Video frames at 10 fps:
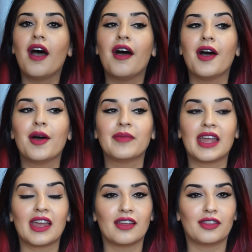
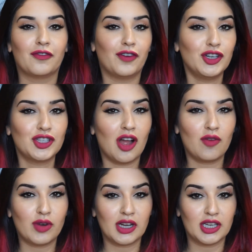And the first
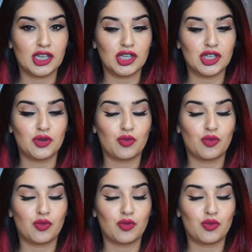off we're gonna